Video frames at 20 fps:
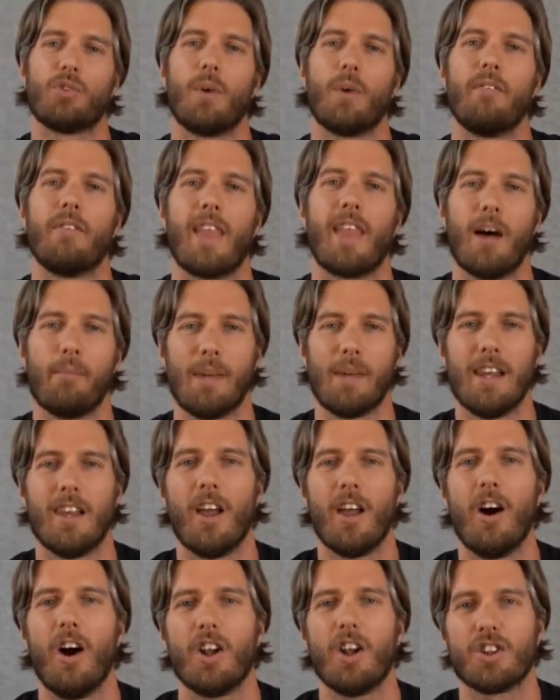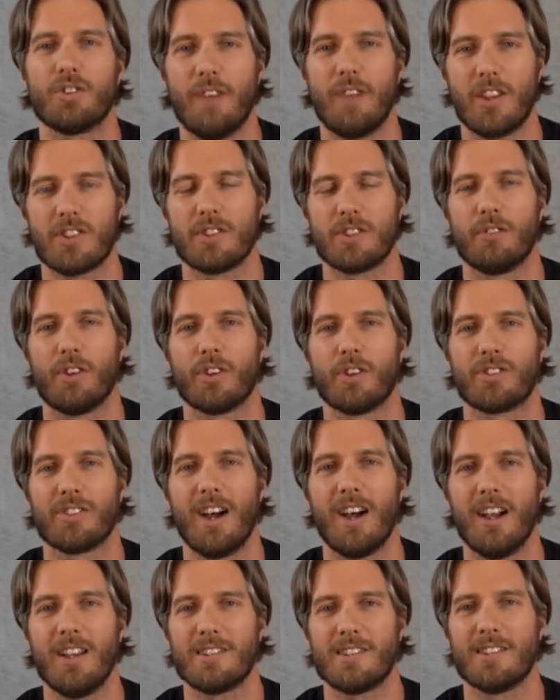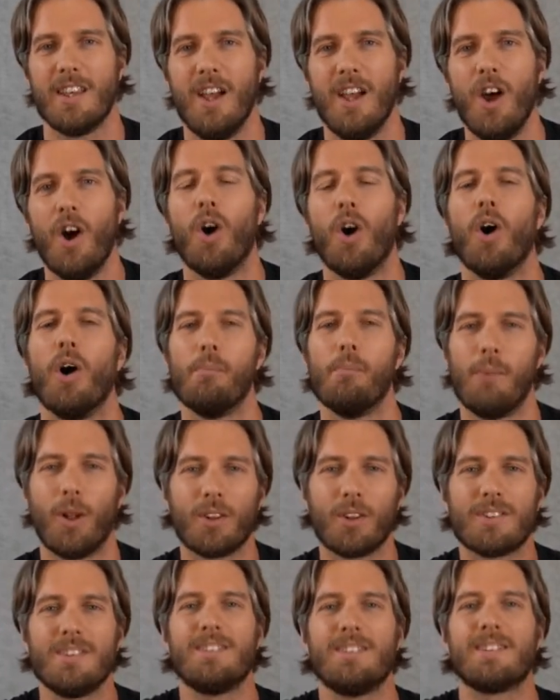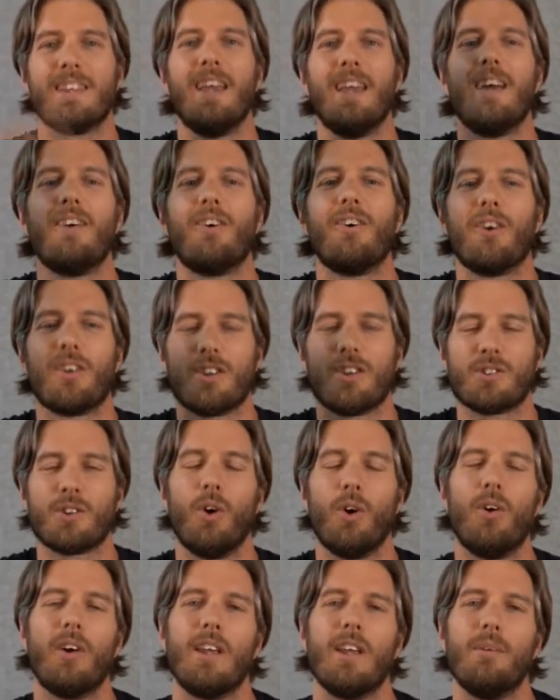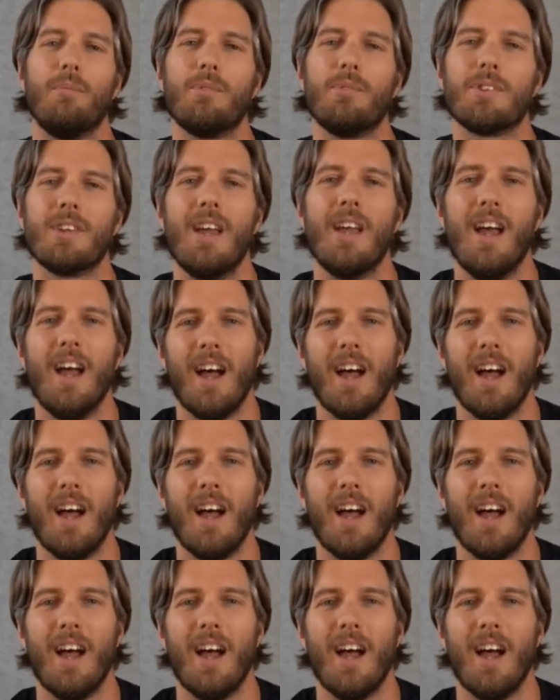whether that be large festival sites or multi-tier auditoriums,